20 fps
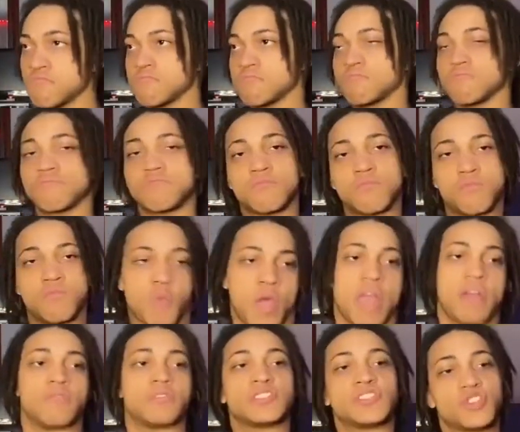Well,
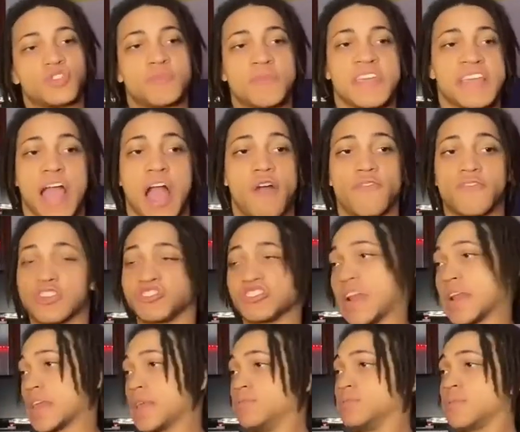excuse me, Kyle, for trying
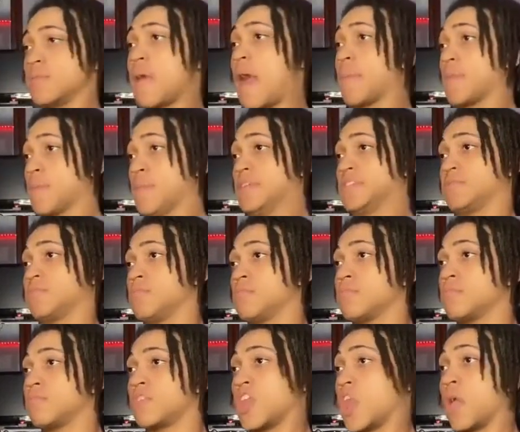to keep some optimism,
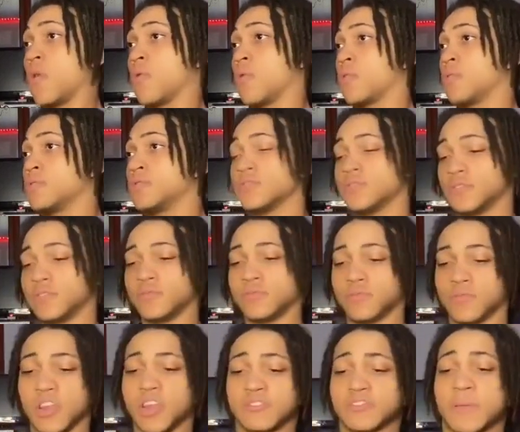you know?
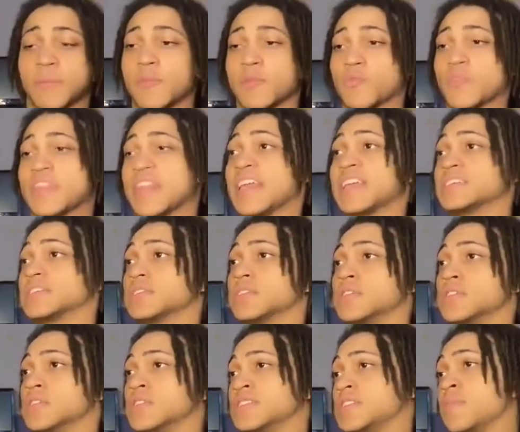Sometimes when things
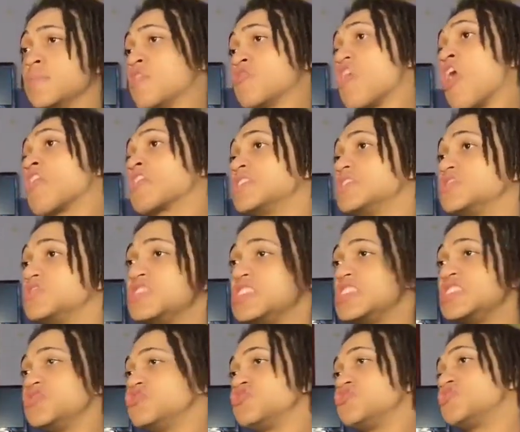seem their darkest, you just
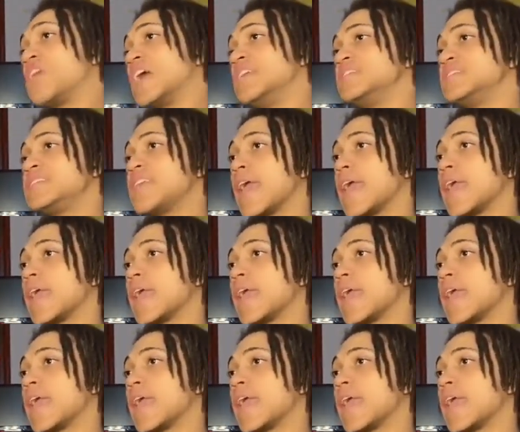need to try and stay